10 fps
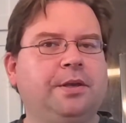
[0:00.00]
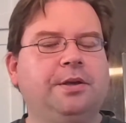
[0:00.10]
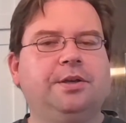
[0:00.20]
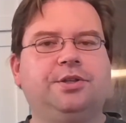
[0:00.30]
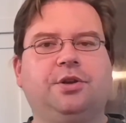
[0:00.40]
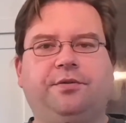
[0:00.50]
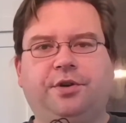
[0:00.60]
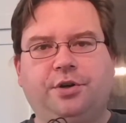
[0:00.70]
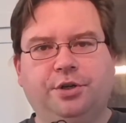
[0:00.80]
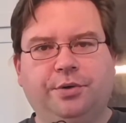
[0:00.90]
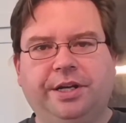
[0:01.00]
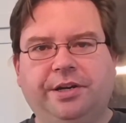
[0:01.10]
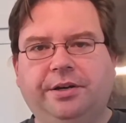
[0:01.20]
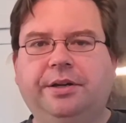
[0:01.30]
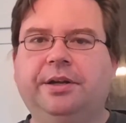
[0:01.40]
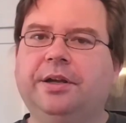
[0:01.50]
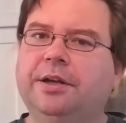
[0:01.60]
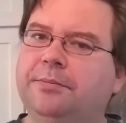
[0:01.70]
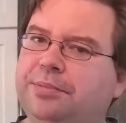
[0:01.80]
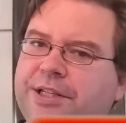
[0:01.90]
So if you're new here,
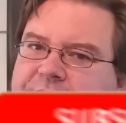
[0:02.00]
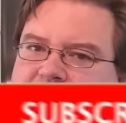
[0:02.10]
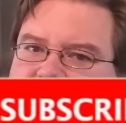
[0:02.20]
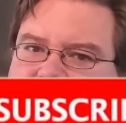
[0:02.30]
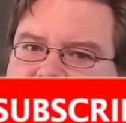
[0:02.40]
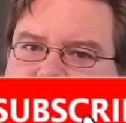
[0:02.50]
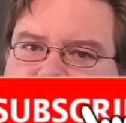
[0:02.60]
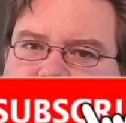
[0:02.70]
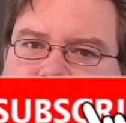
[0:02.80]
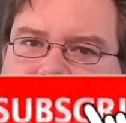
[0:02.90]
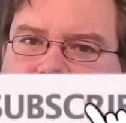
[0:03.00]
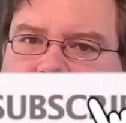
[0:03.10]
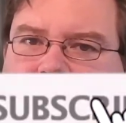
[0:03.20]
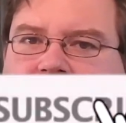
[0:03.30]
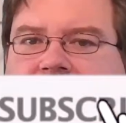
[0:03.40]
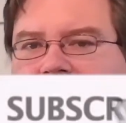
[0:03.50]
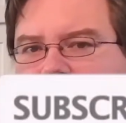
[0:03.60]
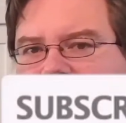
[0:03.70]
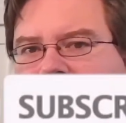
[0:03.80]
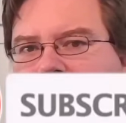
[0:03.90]
please consider subscribing and
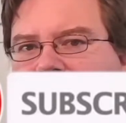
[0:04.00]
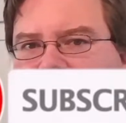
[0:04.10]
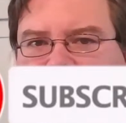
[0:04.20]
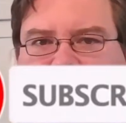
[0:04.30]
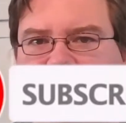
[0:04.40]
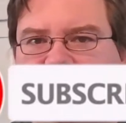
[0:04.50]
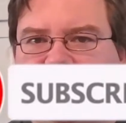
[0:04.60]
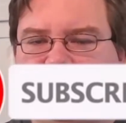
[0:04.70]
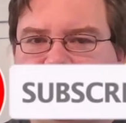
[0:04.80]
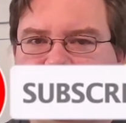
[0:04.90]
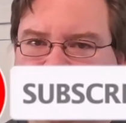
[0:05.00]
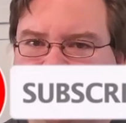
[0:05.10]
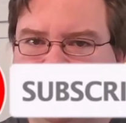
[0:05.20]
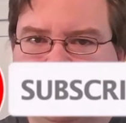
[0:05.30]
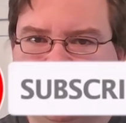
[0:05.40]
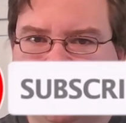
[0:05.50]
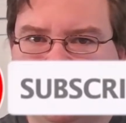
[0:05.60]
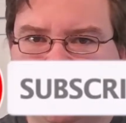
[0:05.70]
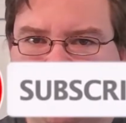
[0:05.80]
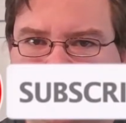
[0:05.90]
ring that bell for notifications so you never miss an
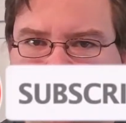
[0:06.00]
episode.